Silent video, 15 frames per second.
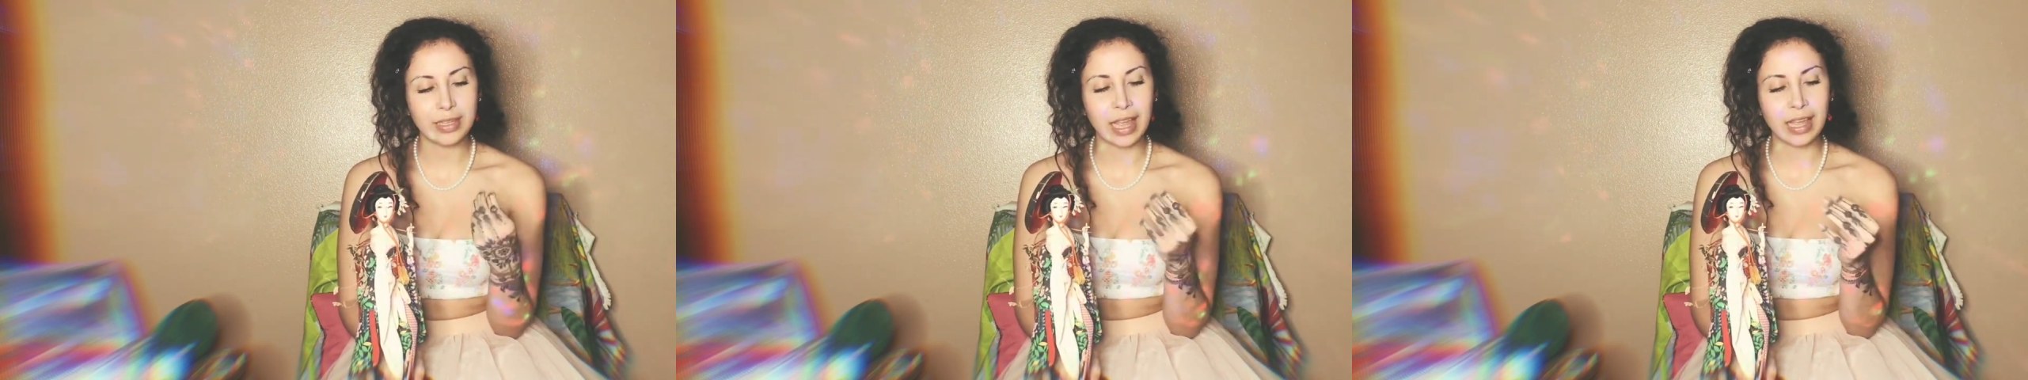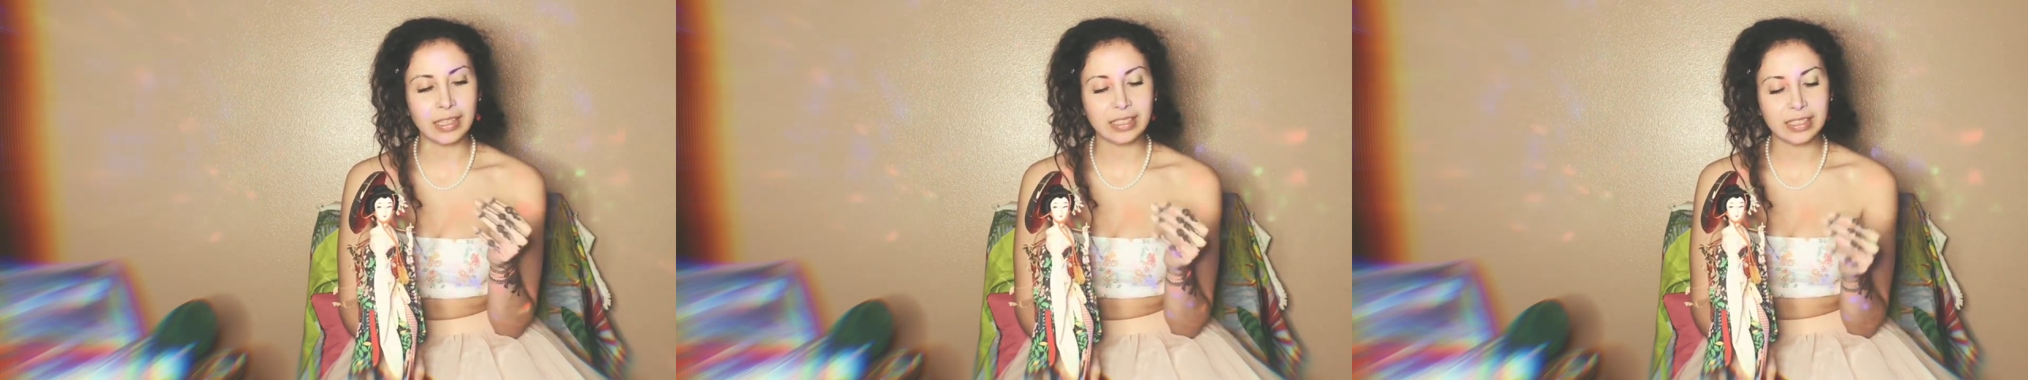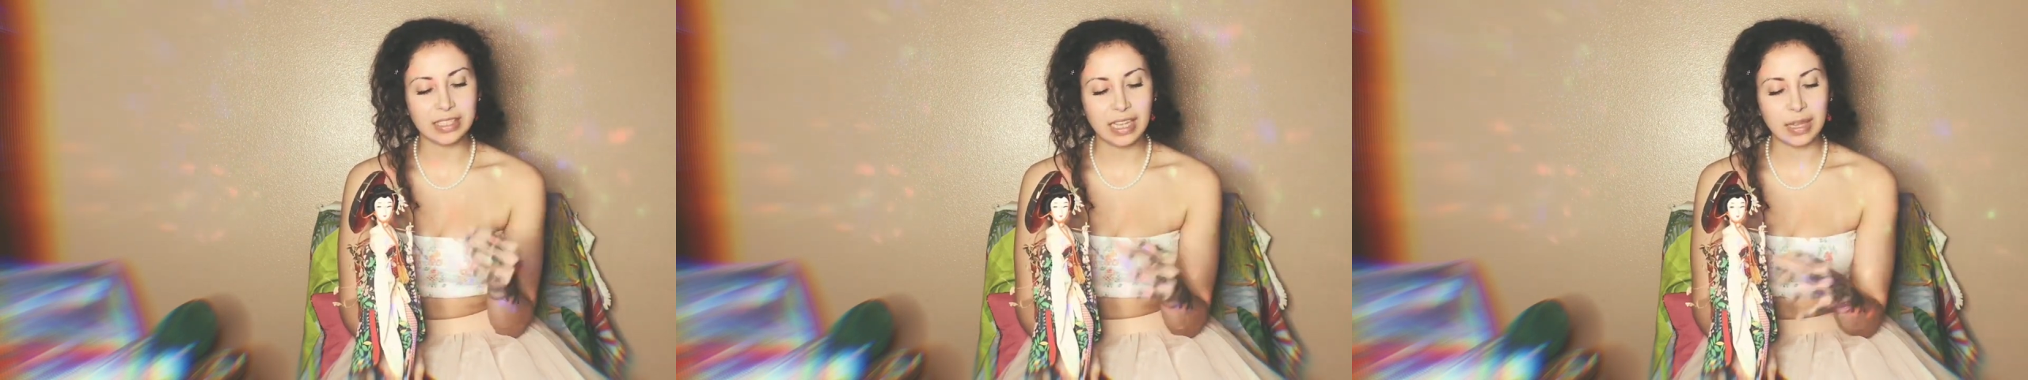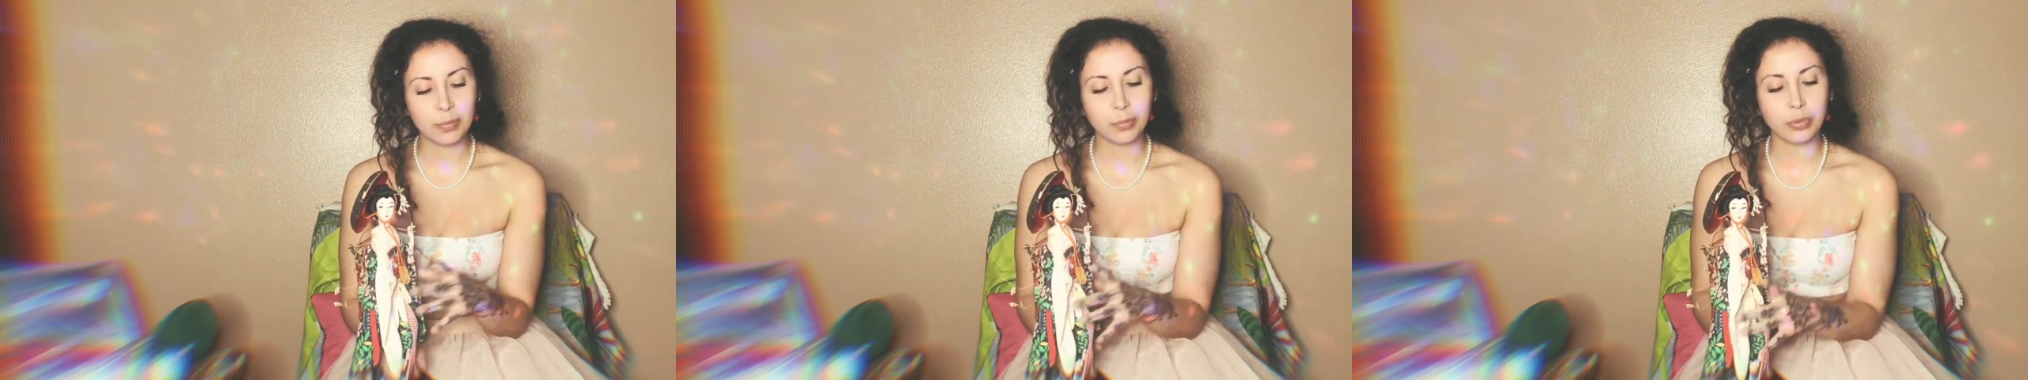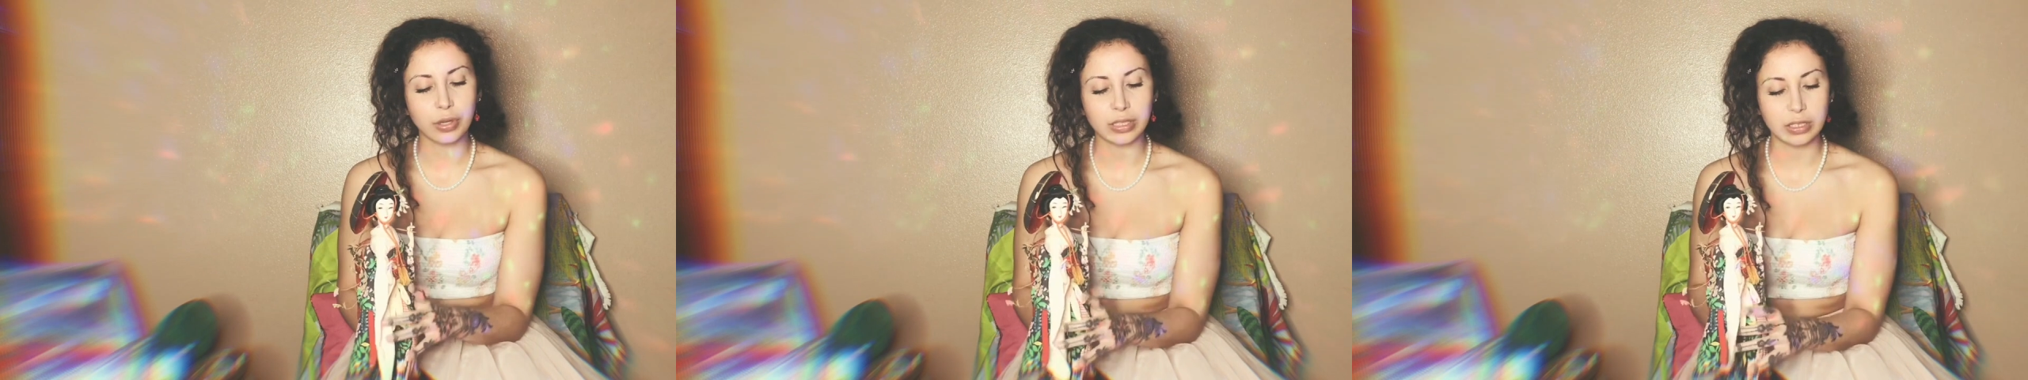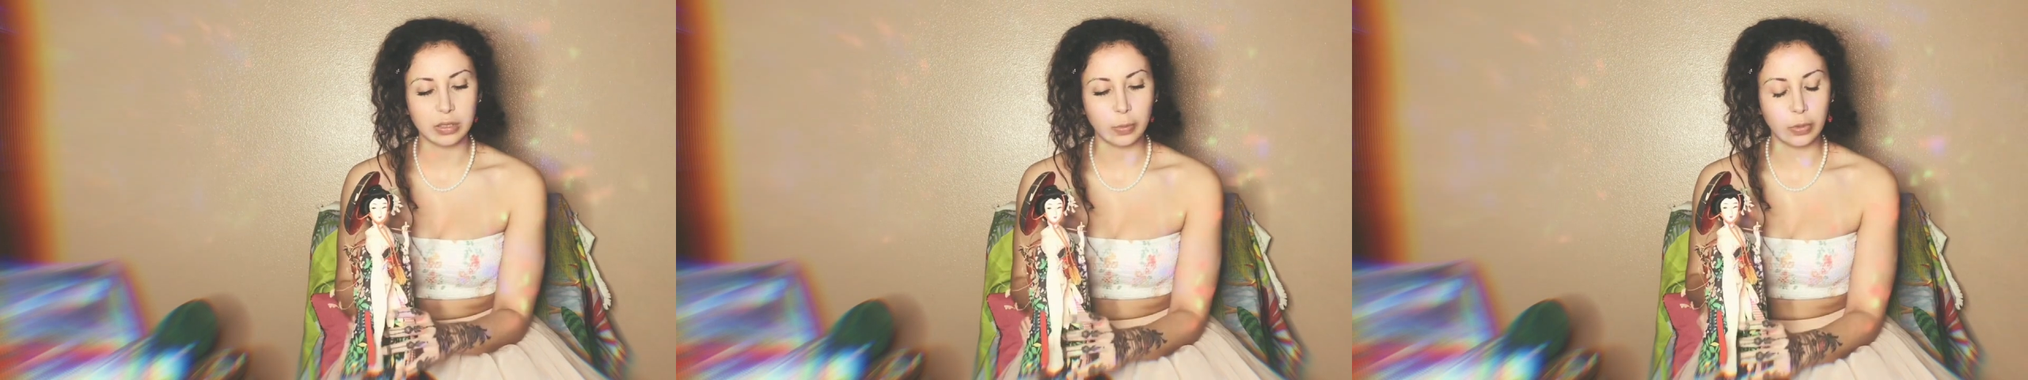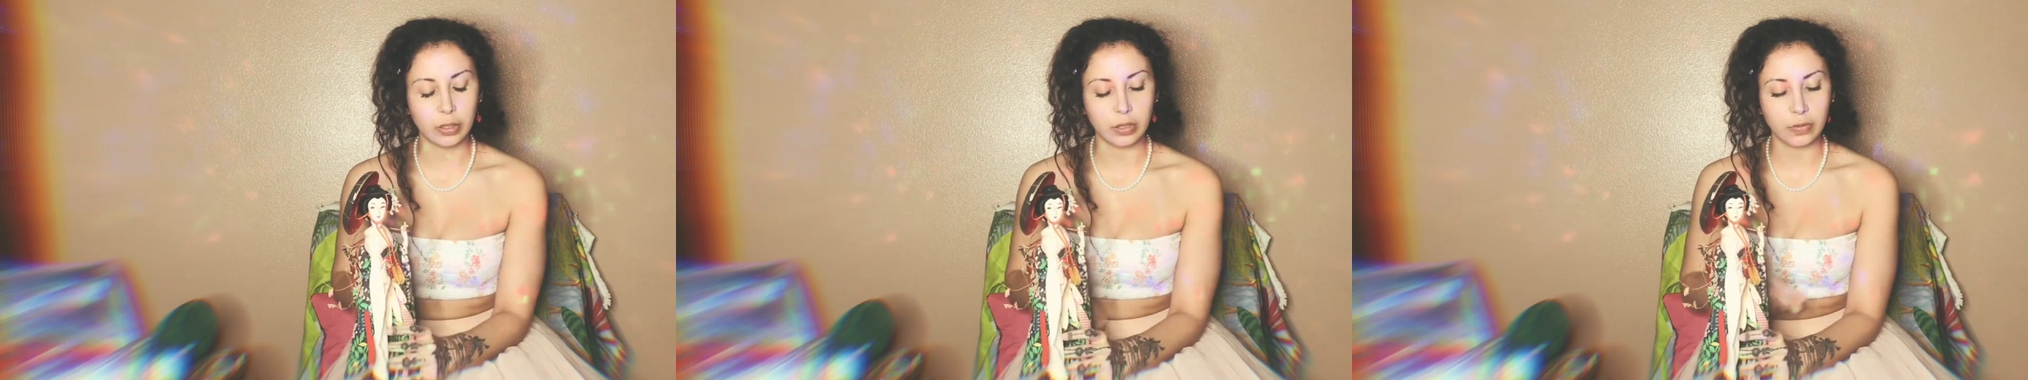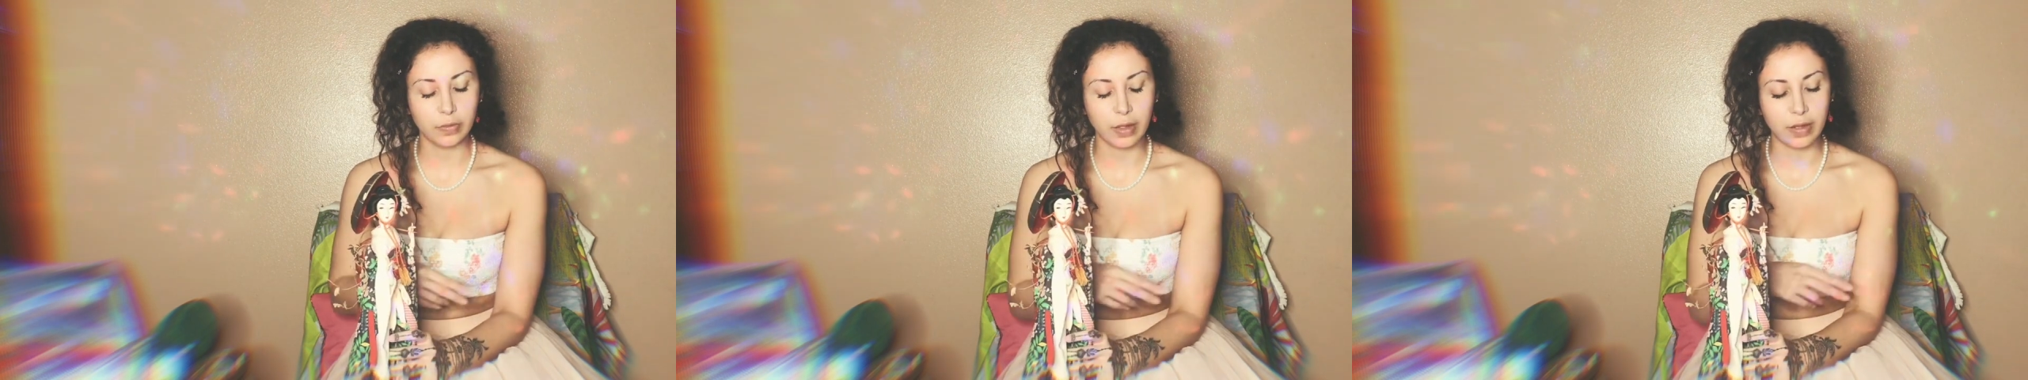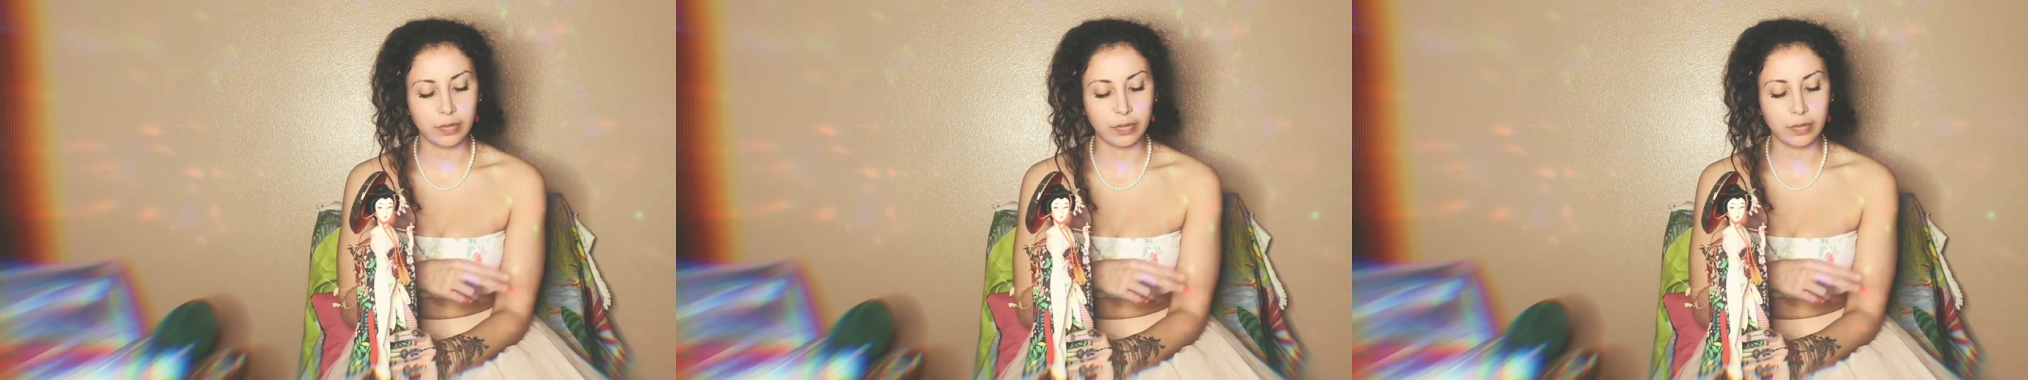that same principle of